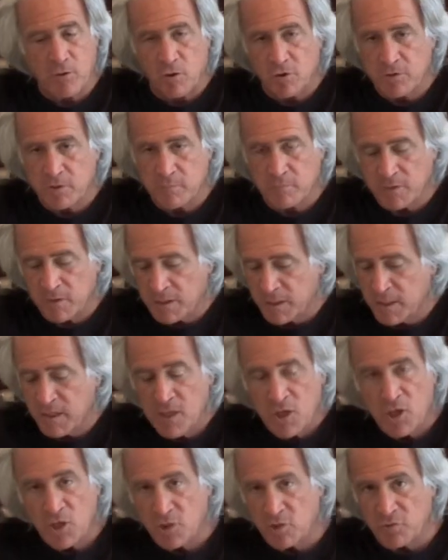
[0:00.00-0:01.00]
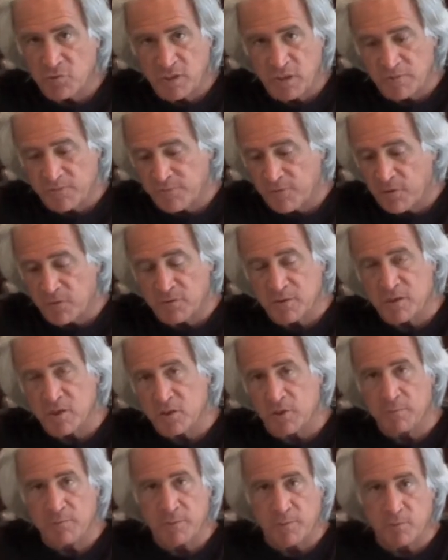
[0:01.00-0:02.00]
ultimately you'll default and
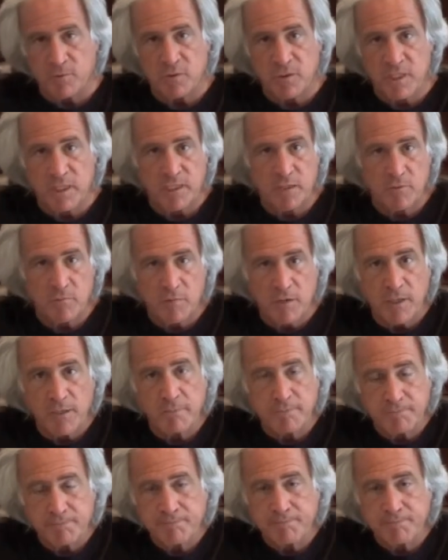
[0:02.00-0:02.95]
tell the people to take it away.